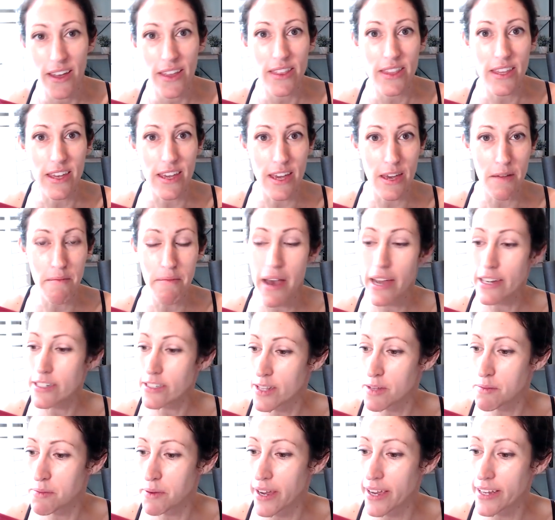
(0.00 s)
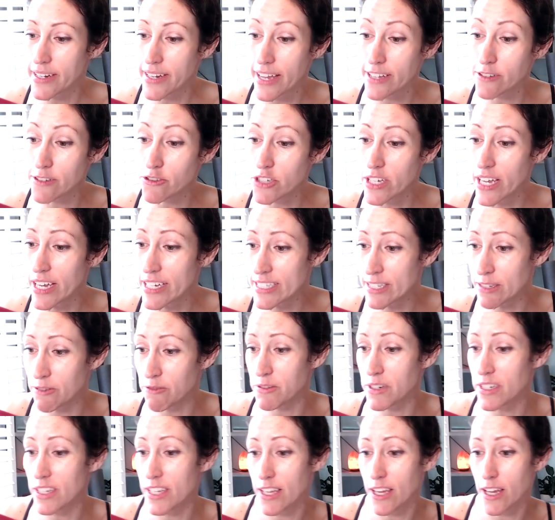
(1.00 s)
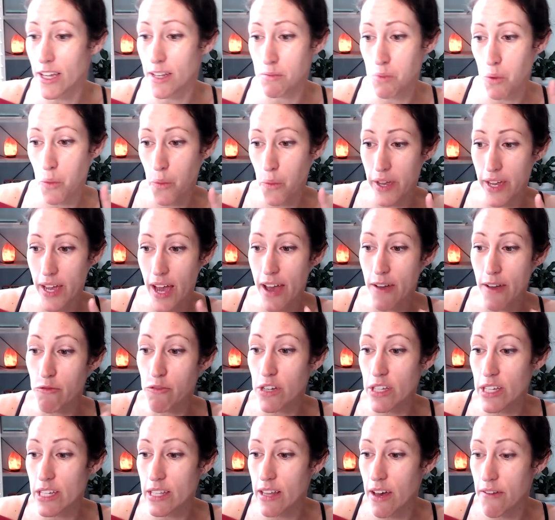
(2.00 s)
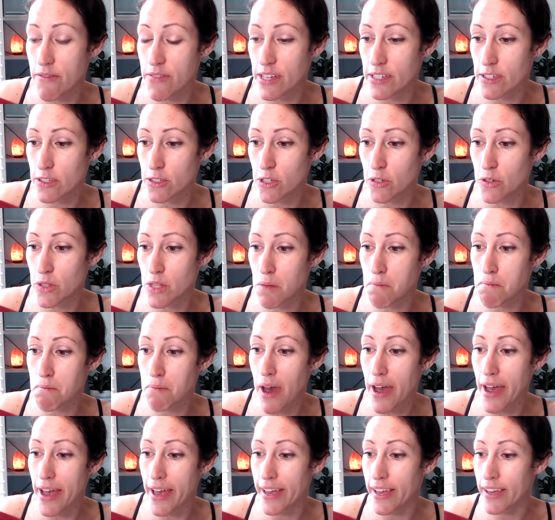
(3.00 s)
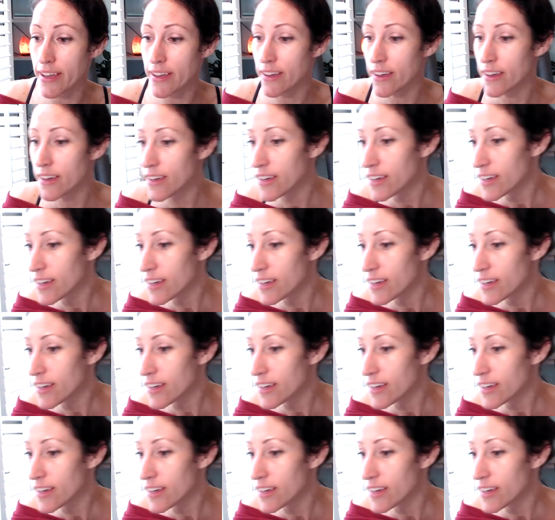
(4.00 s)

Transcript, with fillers: the impact on the brain and she has a really good point i really love this too the bi